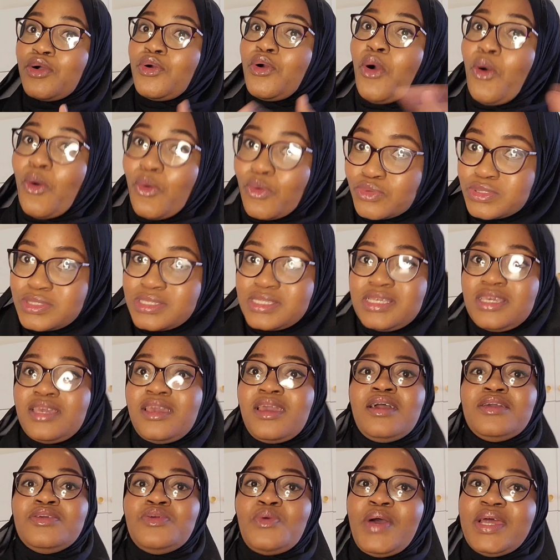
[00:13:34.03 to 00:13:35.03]
goals
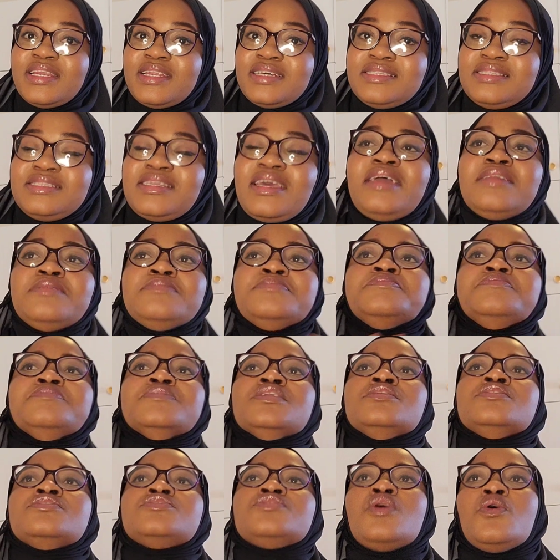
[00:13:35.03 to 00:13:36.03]
here. You understand?
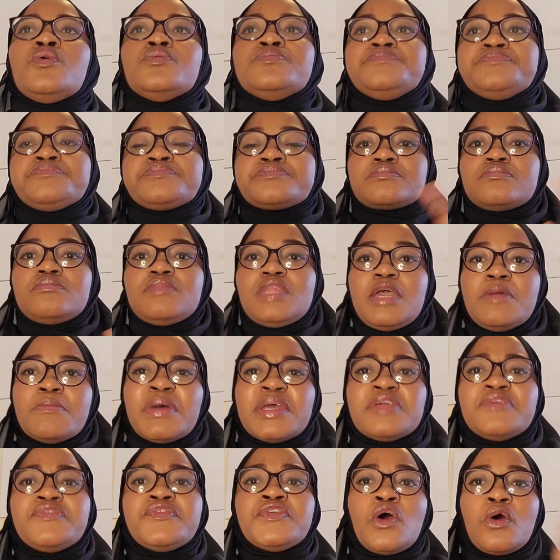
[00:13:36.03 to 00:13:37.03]
So,
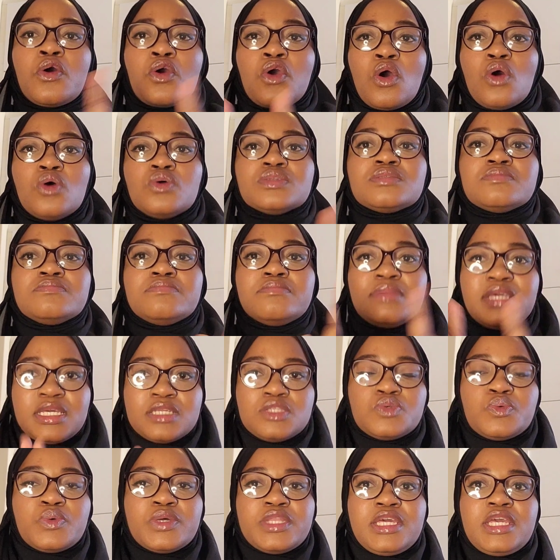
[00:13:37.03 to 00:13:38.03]
but if your goals
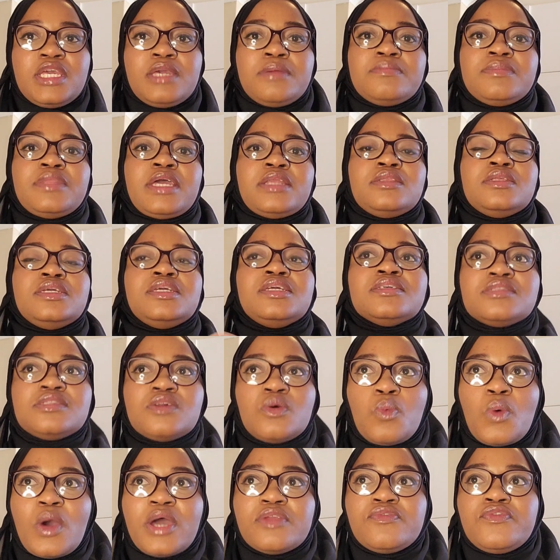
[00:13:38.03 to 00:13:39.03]
meet with him, then he's
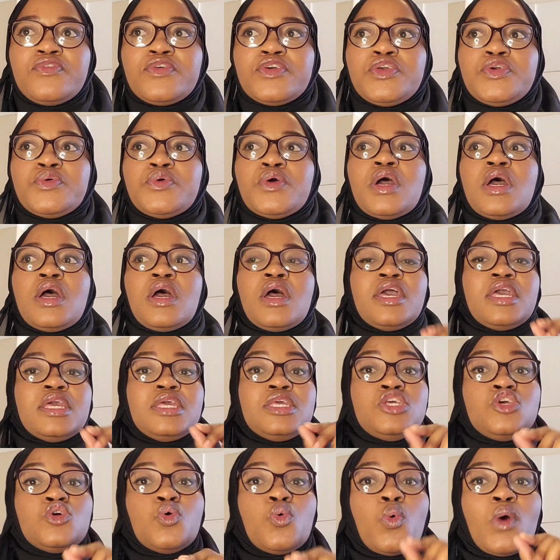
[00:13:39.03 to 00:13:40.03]
the one for you.
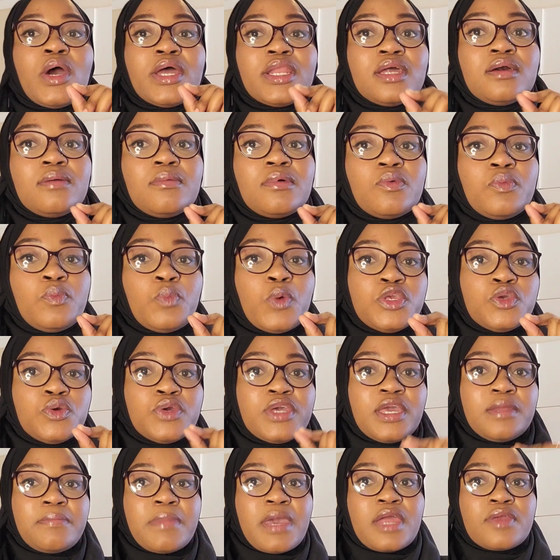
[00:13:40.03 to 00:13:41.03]
When you
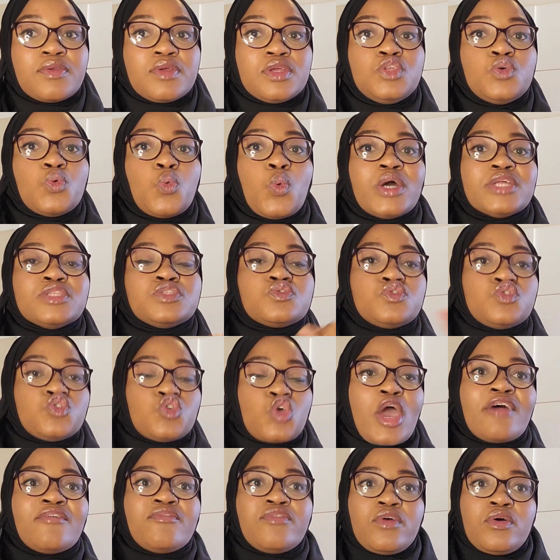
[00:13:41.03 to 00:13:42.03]
get married, you want to
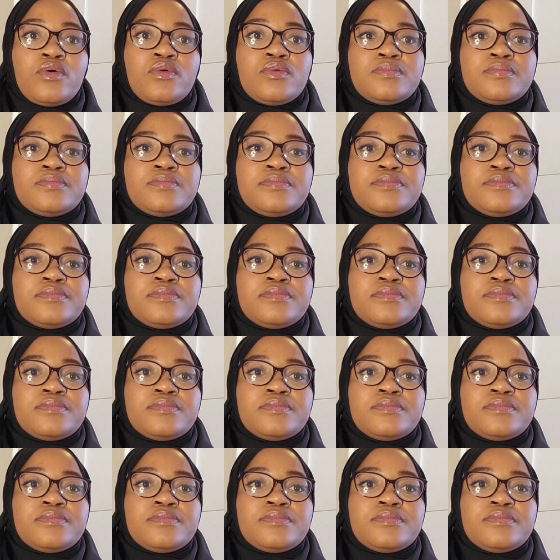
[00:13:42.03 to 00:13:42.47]
travel.